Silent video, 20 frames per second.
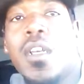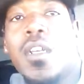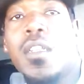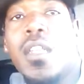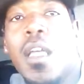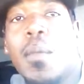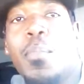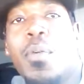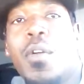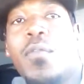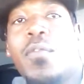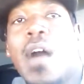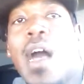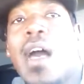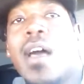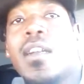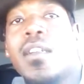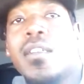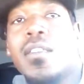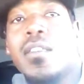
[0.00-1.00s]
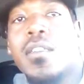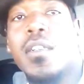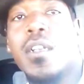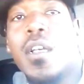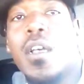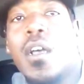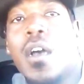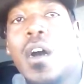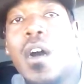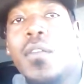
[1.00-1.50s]
They're providers
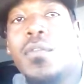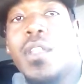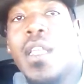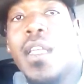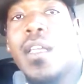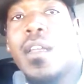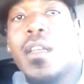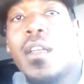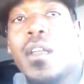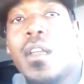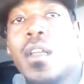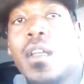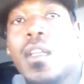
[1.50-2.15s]
of their